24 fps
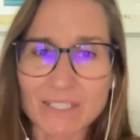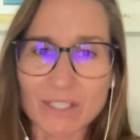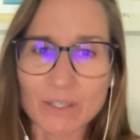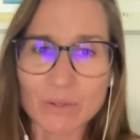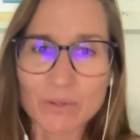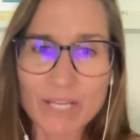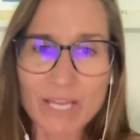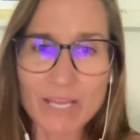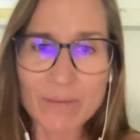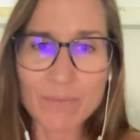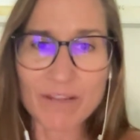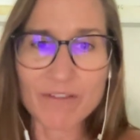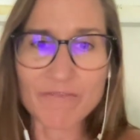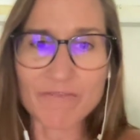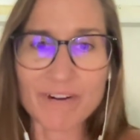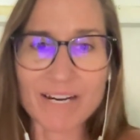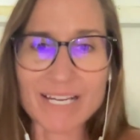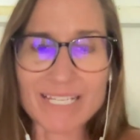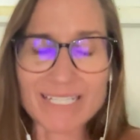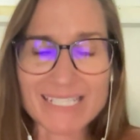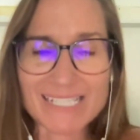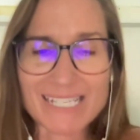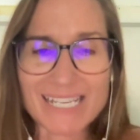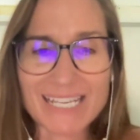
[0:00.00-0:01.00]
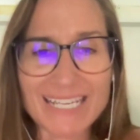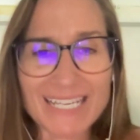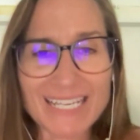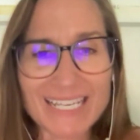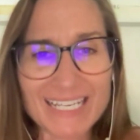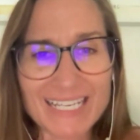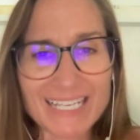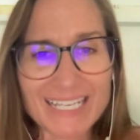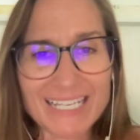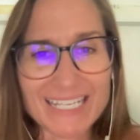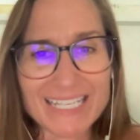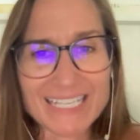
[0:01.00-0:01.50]
Okay, my friends,
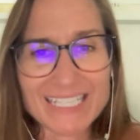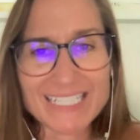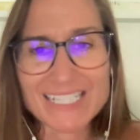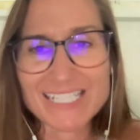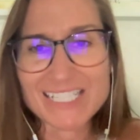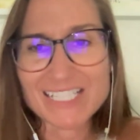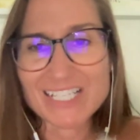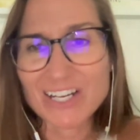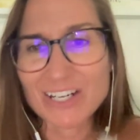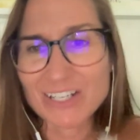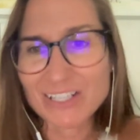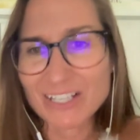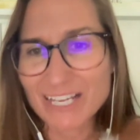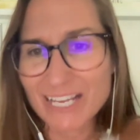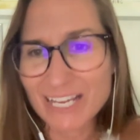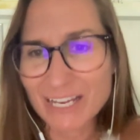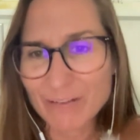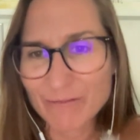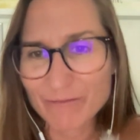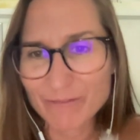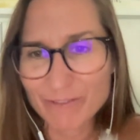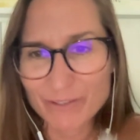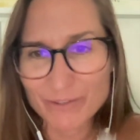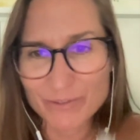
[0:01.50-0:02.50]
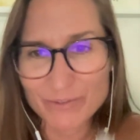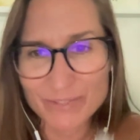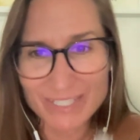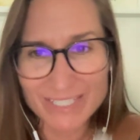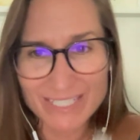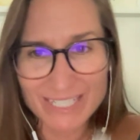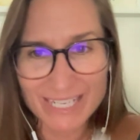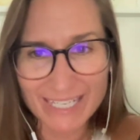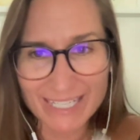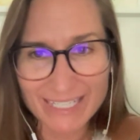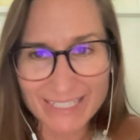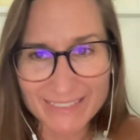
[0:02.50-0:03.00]
this is all I have for you
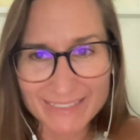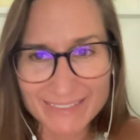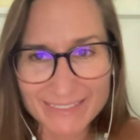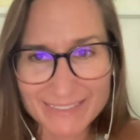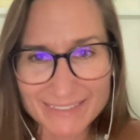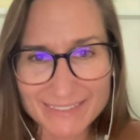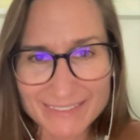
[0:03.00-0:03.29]
today.